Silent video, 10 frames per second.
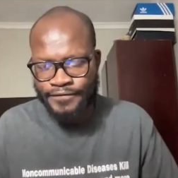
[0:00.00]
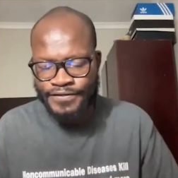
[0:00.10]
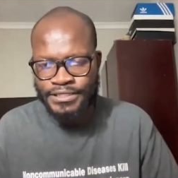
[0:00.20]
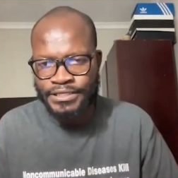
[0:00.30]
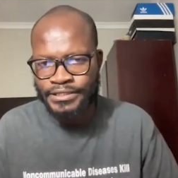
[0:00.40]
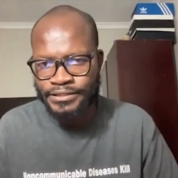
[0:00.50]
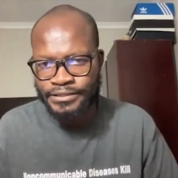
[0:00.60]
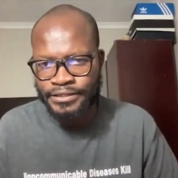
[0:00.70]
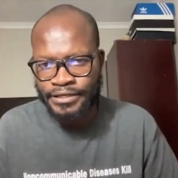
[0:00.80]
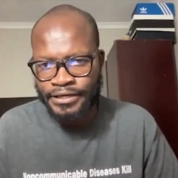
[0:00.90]
have
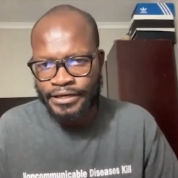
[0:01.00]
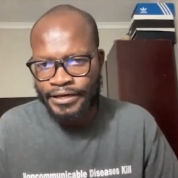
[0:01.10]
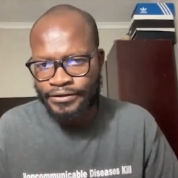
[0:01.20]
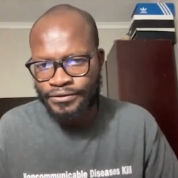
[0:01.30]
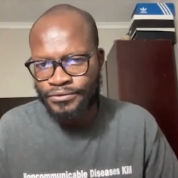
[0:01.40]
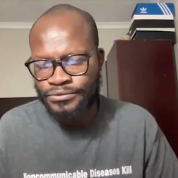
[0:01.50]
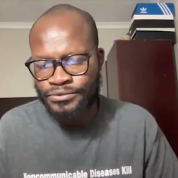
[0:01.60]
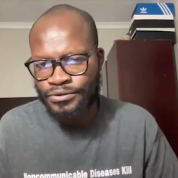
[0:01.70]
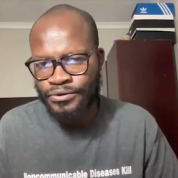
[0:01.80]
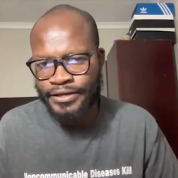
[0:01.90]
seen and
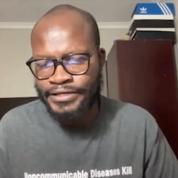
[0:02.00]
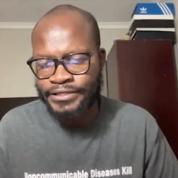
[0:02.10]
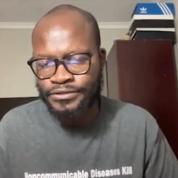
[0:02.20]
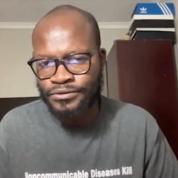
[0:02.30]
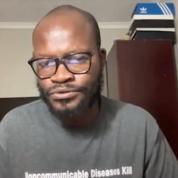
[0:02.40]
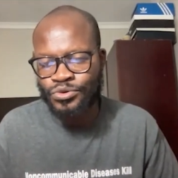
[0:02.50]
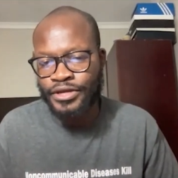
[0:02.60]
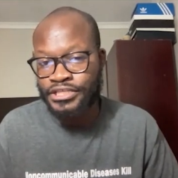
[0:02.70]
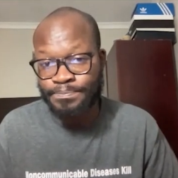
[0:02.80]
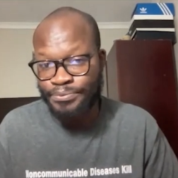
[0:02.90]
also, it is also
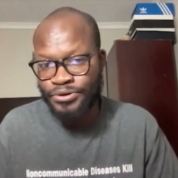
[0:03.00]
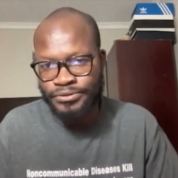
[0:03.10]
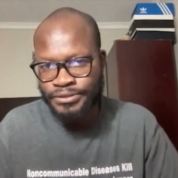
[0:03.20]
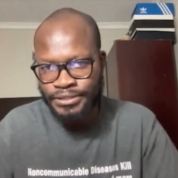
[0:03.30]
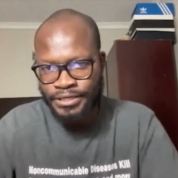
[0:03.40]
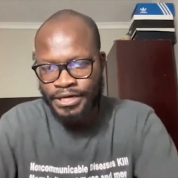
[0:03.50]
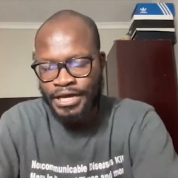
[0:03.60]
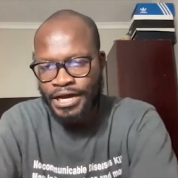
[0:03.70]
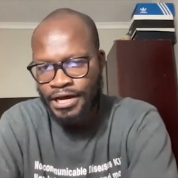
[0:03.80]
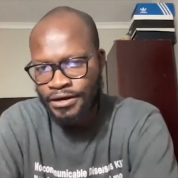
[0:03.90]
exposed
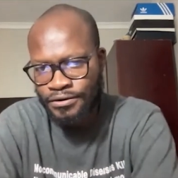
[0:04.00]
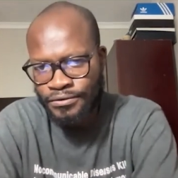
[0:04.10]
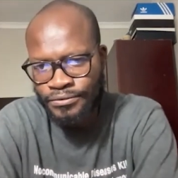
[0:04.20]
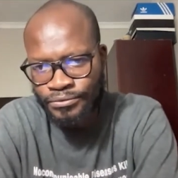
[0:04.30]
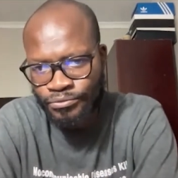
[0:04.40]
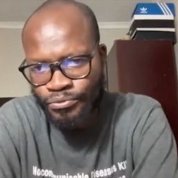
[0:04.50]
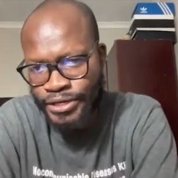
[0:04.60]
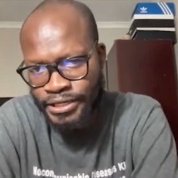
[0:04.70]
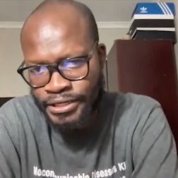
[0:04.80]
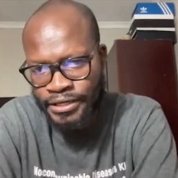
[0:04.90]
how
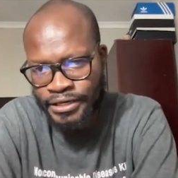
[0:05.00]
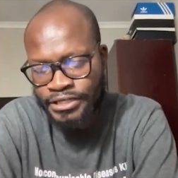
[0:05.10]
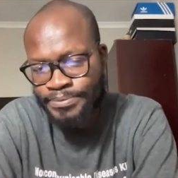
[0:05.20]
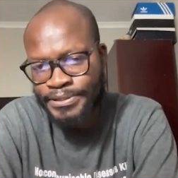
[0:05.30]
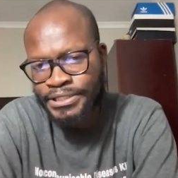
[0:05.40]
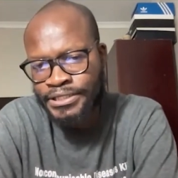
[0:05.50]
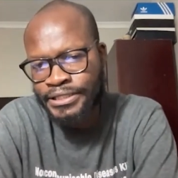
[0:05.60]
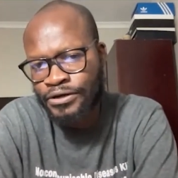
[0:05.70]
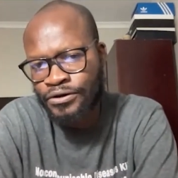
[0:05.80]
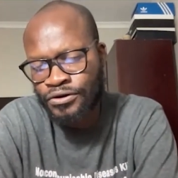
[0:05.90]
weak, especially in
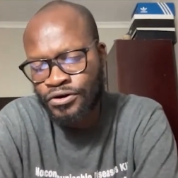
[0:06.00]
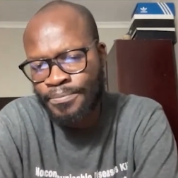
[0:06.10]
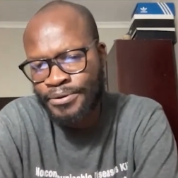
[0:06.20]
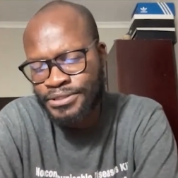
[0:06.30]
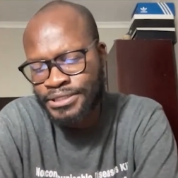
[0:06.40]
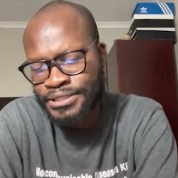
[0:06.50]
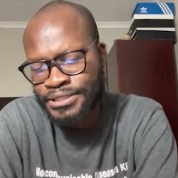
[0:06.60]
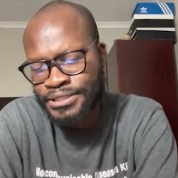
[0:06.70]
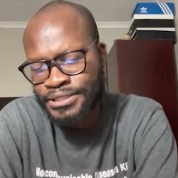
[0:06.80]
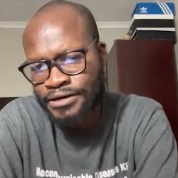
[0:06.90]
the global
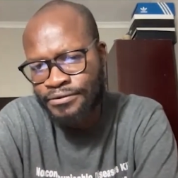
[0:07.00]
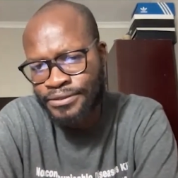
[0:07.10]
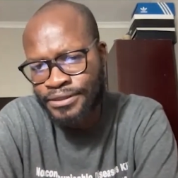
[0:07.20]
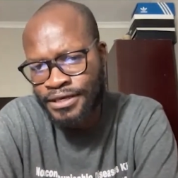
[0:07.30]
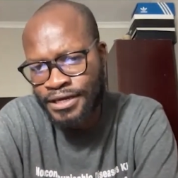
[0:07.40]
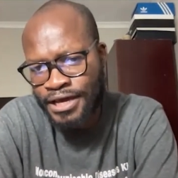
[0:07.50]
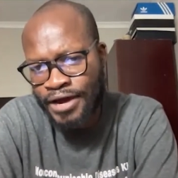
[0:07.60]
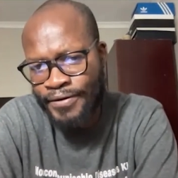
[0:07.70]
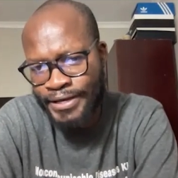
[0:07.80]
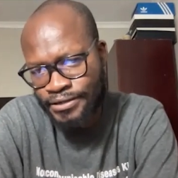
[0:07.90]
south,
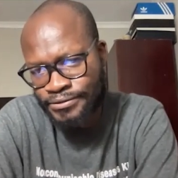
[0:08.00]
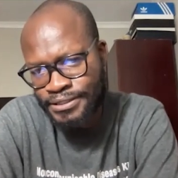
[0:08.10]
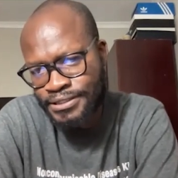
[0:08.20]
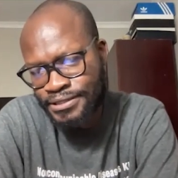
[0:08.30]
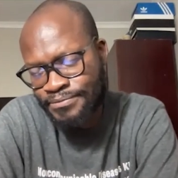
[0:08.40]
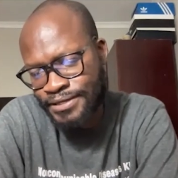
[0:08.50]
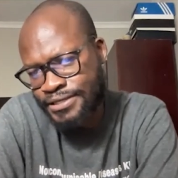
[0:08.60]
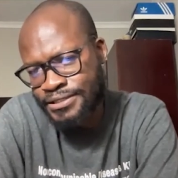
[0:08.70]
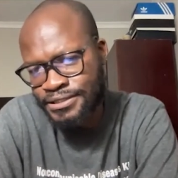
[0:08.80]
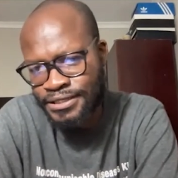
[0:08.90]
our health system
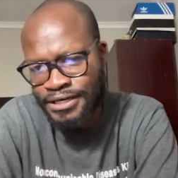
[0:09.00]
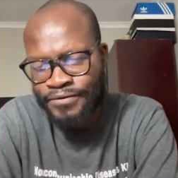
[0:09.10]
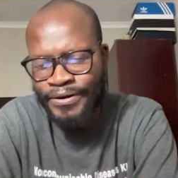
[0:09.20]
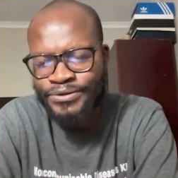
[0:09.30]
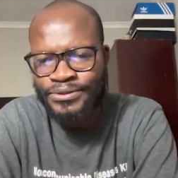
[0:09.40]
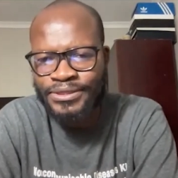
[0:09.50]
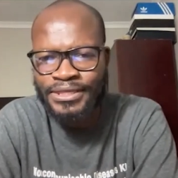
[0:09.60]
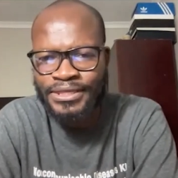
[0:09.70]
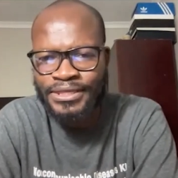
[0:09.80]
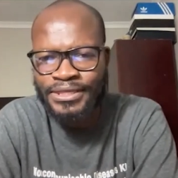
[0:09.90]
is. What do you
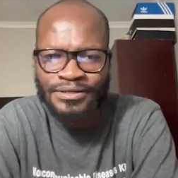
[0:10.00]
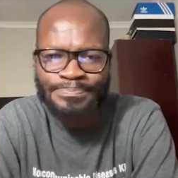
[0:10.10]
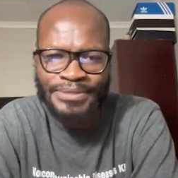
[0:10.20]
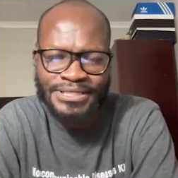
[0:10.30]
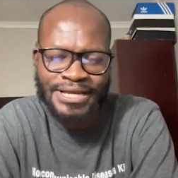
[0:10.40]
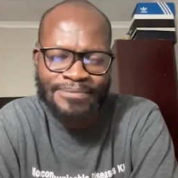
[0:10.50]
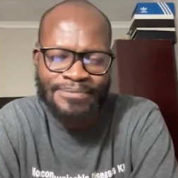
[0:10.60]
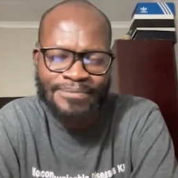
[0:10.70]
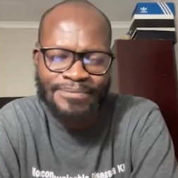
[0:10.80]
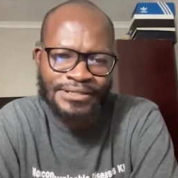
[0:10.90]
think could be some
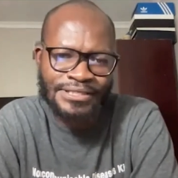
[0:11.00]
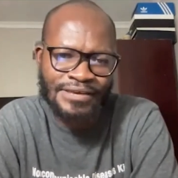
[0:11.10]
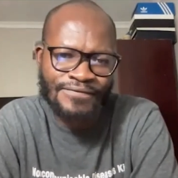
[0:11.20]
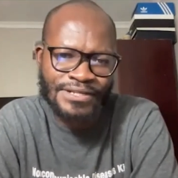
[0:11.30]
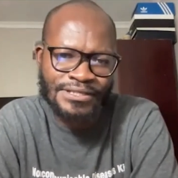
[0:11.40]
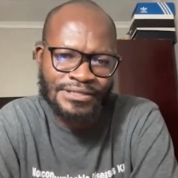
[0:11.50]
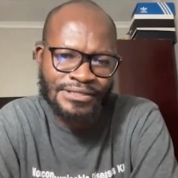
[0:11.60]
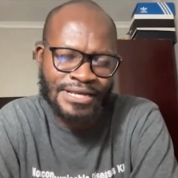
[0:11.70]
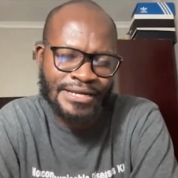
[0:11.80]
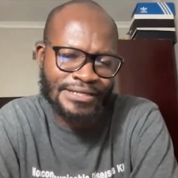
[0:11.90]
of the David
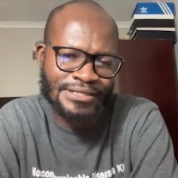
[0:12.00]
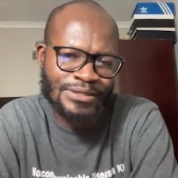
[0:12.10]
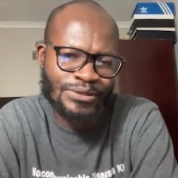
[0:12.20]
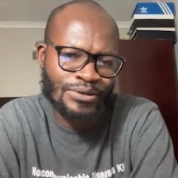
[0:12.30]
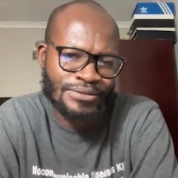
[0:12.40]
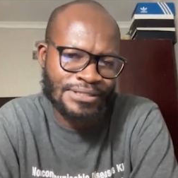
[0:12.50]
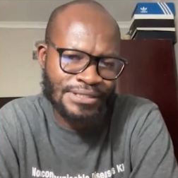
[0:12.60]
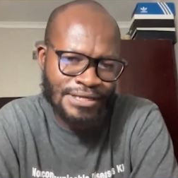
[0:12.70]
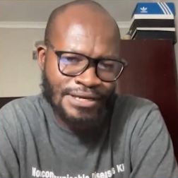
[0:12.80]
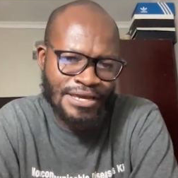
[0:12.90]
Sanders' thoughts
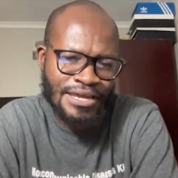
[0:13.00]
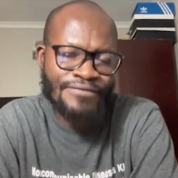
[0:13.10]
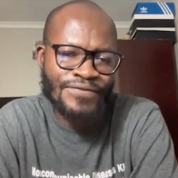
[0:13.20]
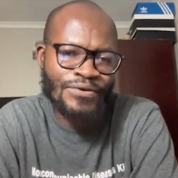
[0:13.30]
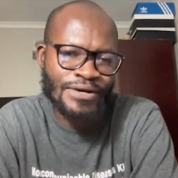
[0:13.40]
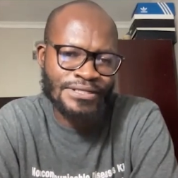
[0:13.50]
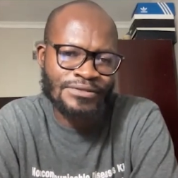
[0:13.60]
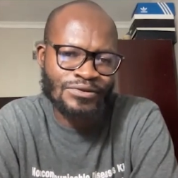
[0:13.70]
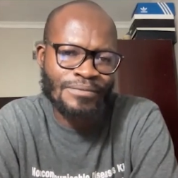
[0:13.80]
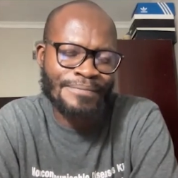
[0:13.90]
if he was
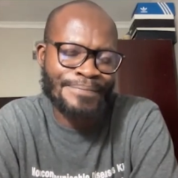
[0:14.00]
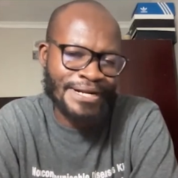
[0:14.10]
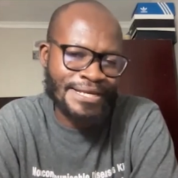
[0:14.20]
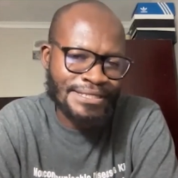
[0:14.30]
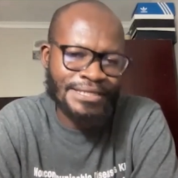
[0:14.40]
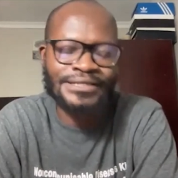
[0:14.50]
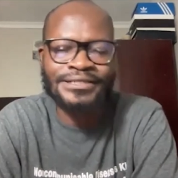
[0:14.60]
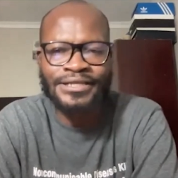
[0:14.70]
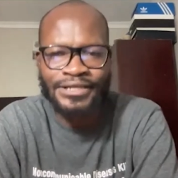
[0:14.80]
to be present